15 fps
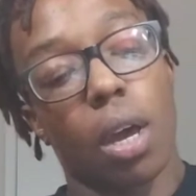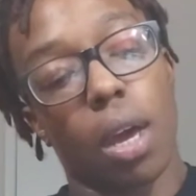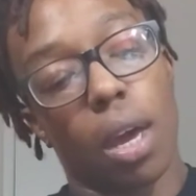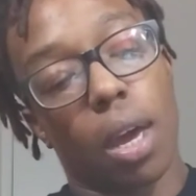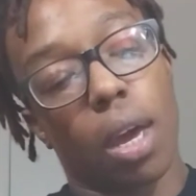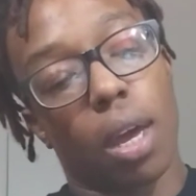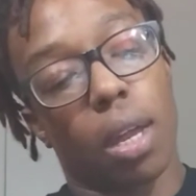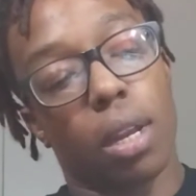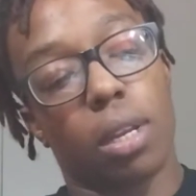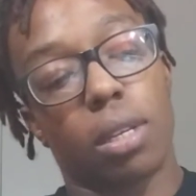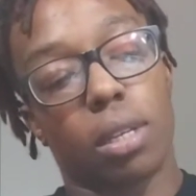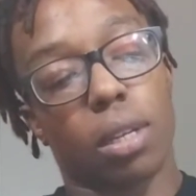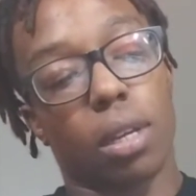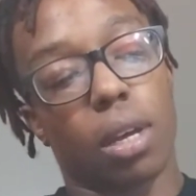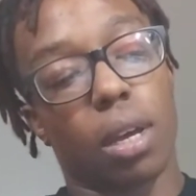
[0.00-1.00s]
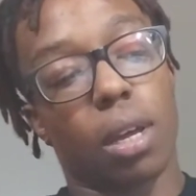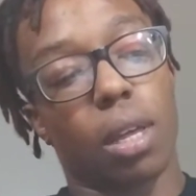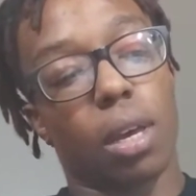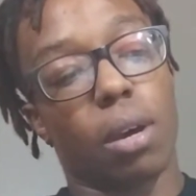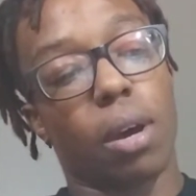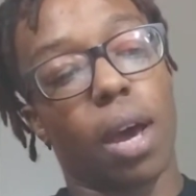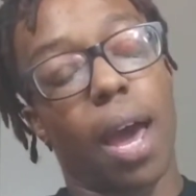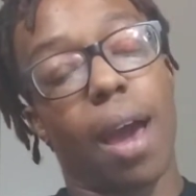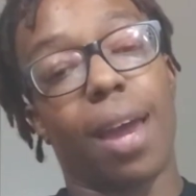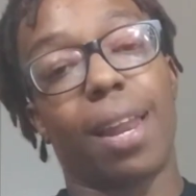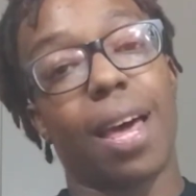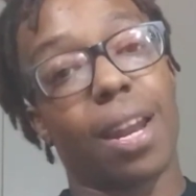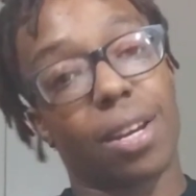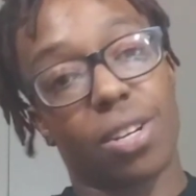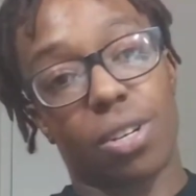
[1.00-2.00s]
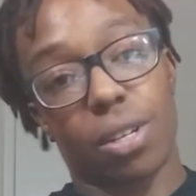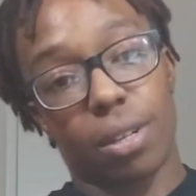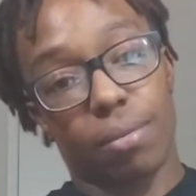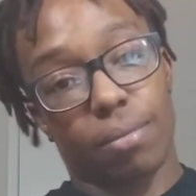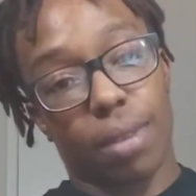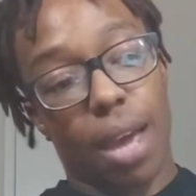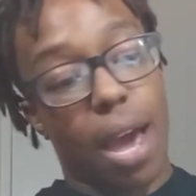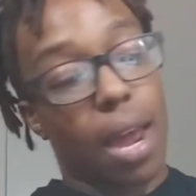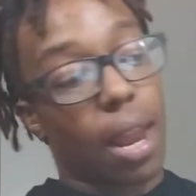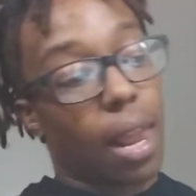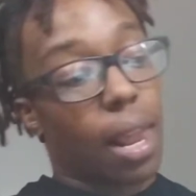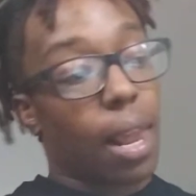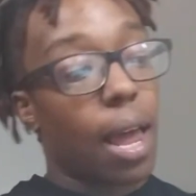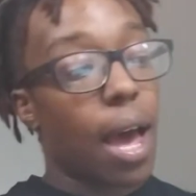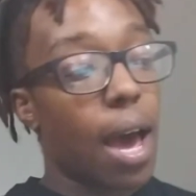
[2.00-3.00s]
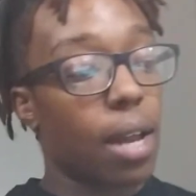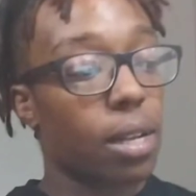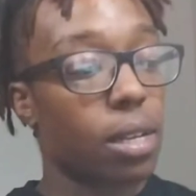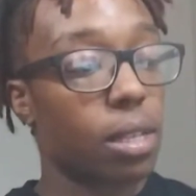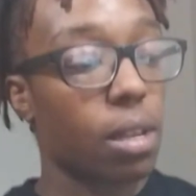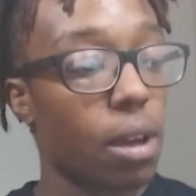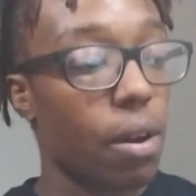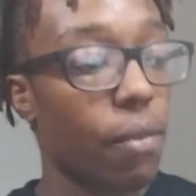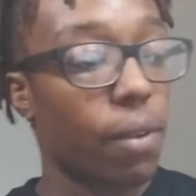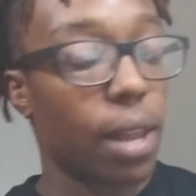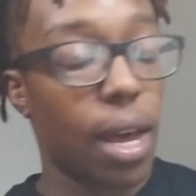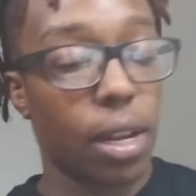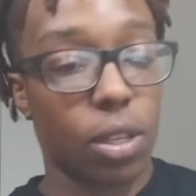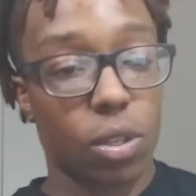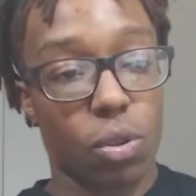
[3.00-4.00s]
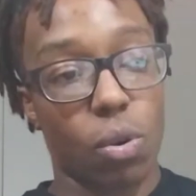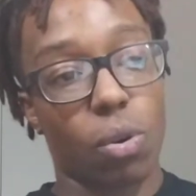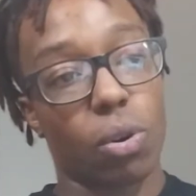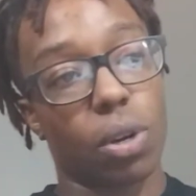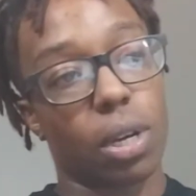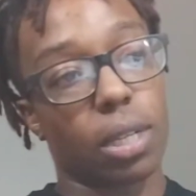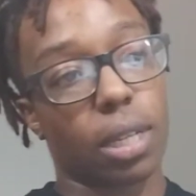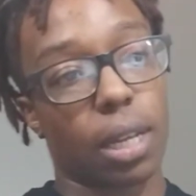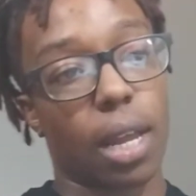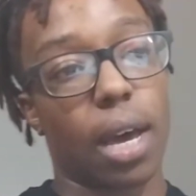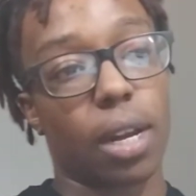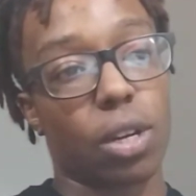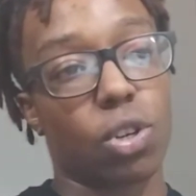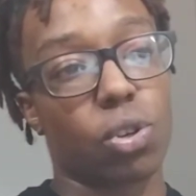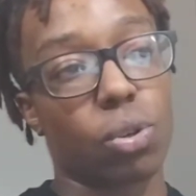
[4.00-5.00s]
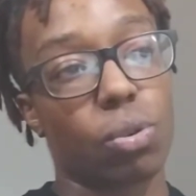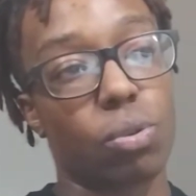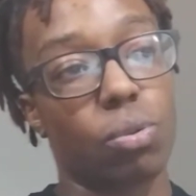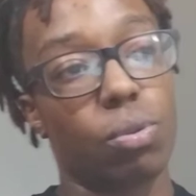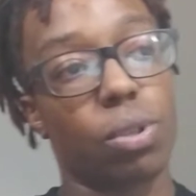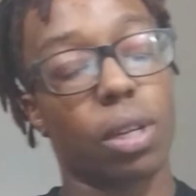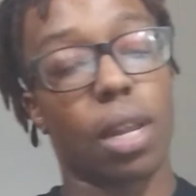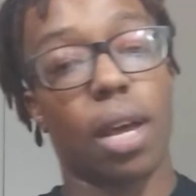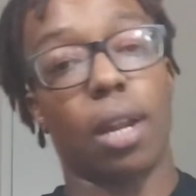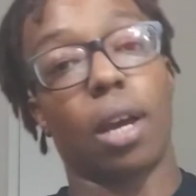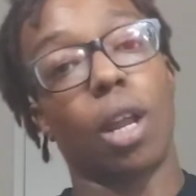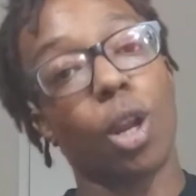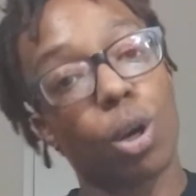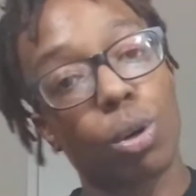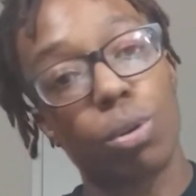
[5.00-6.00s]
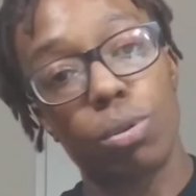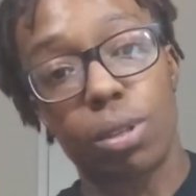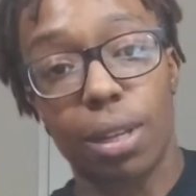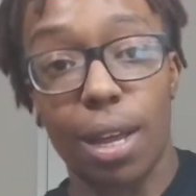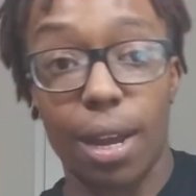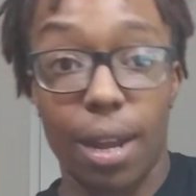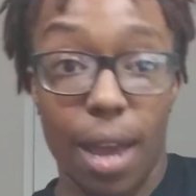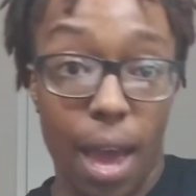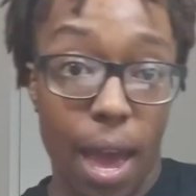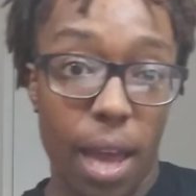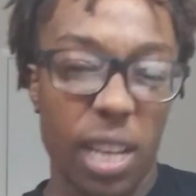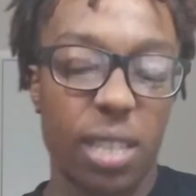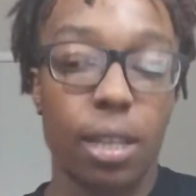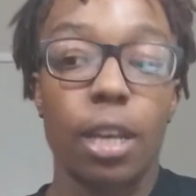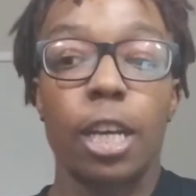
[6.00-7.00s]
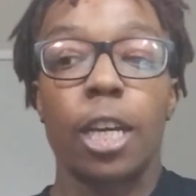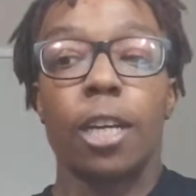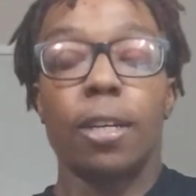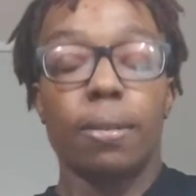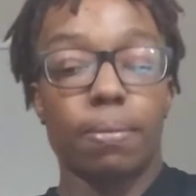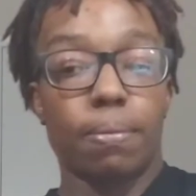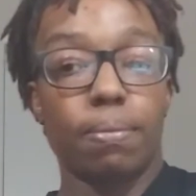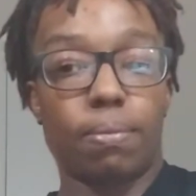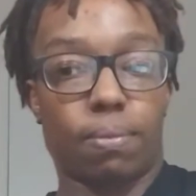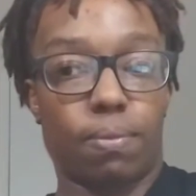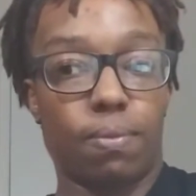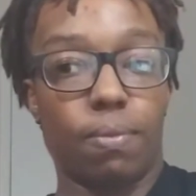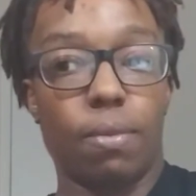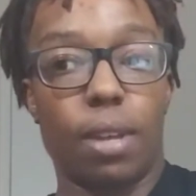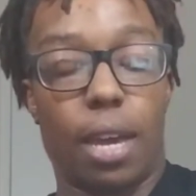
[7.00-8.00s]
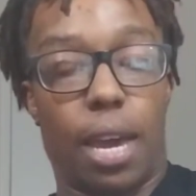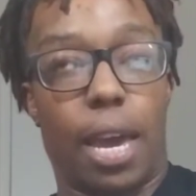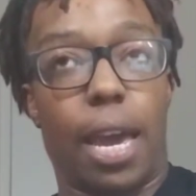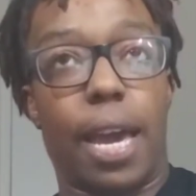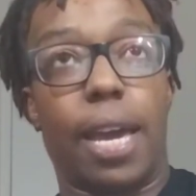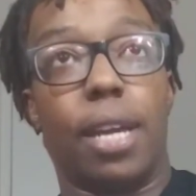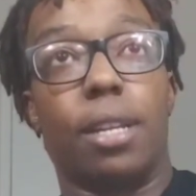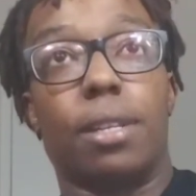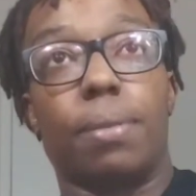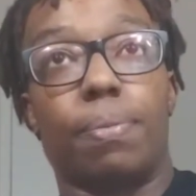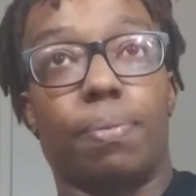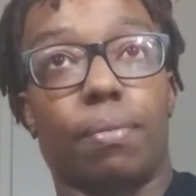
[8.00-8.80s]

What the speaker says: and I had a lot of shit. I had a lot of stuff, a lot of toys, a lot of shoes, a lot of clothes, a lot of hats, and